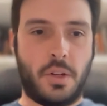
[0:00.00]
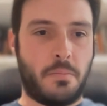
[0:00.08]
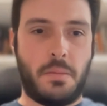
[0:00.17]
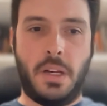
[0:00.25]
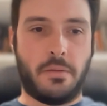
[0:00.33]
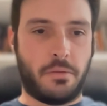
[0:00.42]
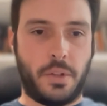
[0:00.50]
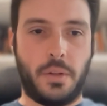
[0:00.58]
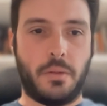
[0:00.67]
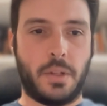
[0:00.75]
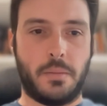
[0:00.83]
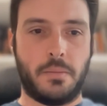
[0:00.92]
mean for you
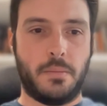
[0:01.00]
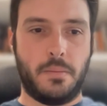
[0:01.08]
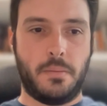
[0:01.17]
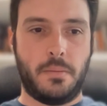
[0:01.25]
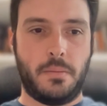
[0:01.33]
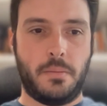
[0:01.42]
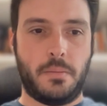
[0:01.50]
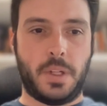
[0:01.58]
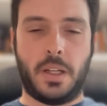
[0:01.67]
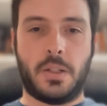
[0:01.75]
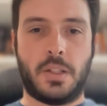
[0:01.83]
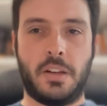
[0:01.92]
then?
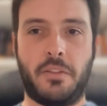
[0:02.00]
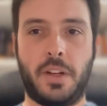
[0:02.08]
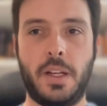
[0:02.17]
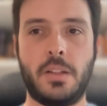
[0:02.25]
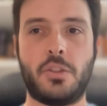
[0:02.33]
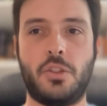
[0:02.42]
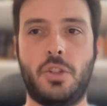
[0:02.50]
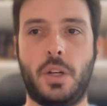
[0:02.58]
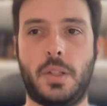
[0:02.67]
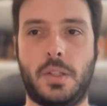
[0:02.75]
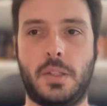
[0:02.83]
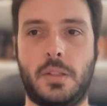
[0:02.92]
Because if it is
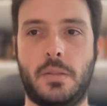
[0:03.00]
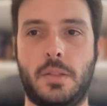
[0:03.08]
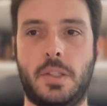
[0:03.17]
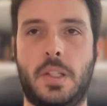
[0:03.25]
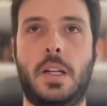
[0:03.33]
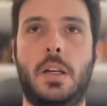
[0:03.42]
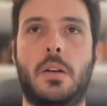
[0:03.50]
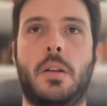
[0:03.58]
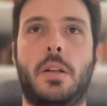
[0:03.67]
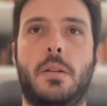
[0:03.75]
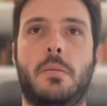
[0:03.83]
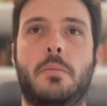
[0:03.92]
just sitting on
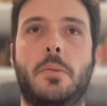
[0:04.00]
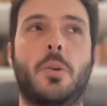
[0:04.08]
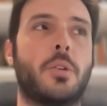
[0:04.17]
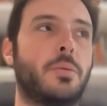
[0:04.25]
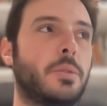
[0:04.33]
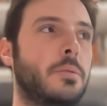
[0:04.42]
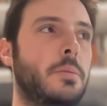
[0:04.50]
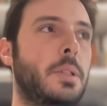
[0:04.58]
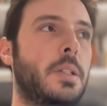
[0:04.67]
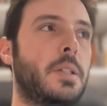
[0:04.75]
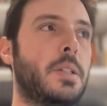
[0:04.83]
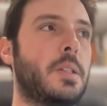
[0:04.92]
a boardroom
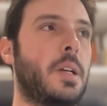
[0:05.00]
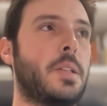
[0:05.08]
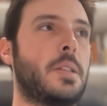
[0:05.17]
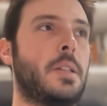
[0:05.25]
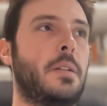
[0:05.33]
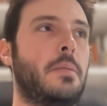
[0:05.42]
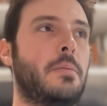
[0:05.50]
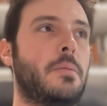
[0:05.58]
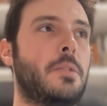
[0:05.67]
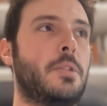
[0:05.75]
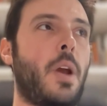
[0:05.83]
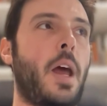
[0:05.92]
and discussing
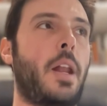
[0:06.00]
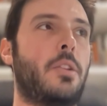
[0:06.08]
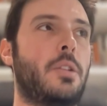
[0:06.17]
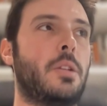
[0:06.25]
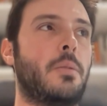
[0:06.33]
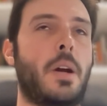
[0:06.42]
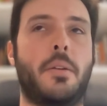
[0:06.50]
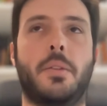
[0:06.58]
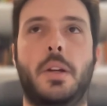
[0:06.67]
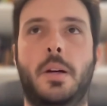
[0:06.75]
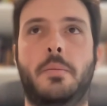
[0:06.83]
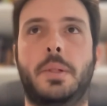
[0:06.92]
strategy around the
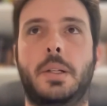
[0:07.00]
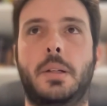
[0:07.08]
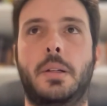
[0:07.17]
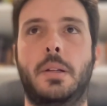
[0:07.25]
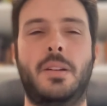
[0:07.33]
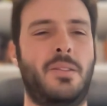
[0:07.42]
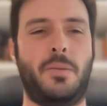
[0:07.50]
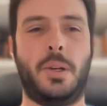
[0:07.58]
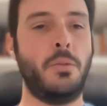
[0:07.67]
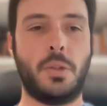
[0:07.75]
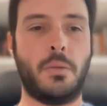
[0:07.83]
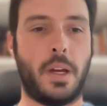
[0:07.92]
company, we
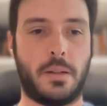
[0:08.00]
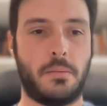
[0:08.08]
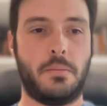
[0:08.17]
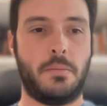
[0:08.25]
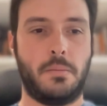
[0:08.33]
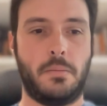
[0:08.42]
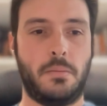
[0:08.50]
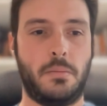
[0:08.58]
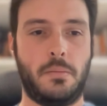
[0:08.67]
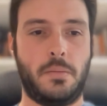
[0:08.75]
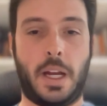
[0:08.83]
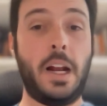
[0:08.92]
don't do that.
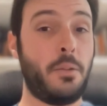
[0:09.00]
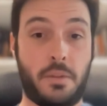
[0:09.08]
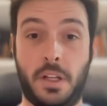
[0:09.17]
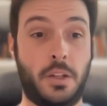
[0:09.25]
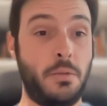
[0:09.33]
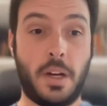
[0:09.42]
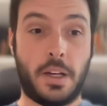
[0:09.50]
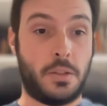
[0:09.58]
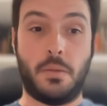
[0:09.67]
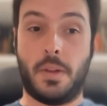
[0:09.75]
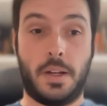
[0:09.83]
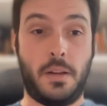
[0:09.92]
I don't think you guys
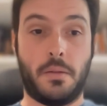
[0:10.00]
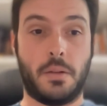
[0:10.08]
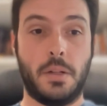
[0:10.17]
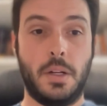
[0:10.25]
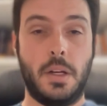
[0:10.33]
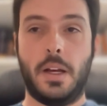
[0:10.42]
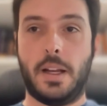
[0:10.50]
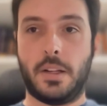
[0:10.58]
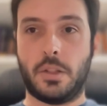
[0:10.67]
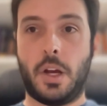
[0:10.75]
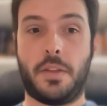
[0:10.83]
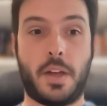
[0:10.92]
do that either. It is
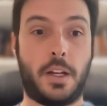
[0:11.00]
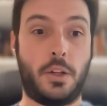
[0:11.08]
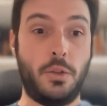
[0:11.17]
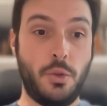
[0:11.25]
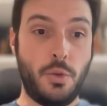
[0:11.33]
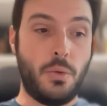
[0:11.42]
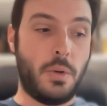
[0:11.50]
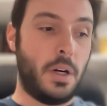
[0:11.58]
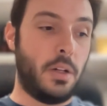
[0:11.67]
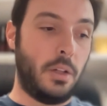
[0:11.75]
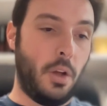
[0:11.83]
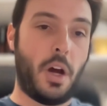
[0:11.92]
not that. You do a
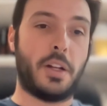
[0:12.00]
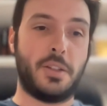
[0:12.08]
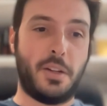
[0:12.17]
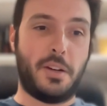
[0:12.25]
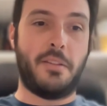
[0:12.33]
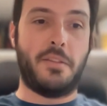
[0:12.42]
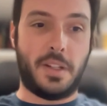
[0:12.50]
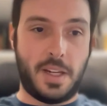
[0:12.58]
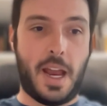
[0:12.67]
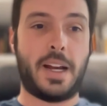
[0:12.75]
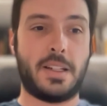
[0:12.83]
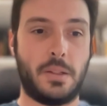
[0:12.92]
lot of the tactical